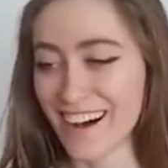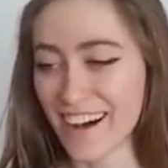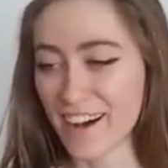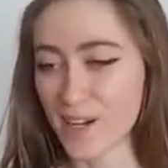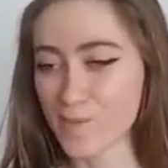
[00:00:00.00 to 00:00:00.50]

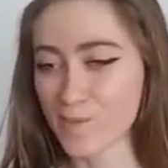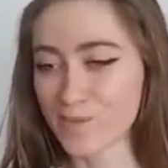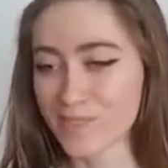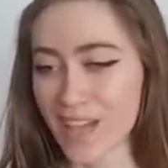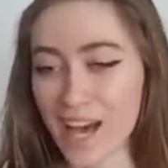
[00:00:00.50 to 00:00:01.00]
Um,
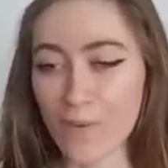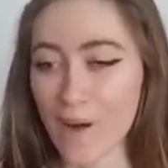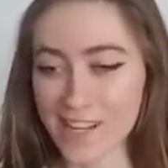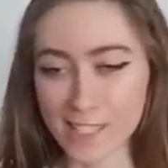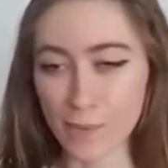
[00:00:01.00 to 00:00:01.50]
I don't
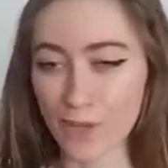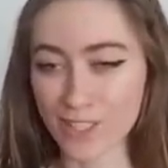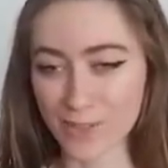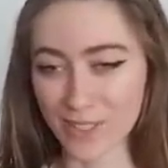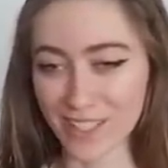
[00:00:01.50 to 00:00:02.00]
watch
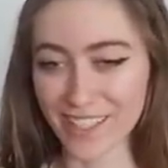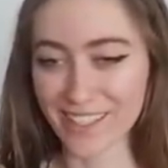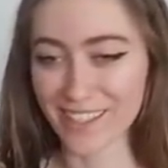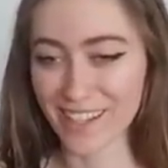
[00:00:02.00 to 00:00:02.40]
sports really.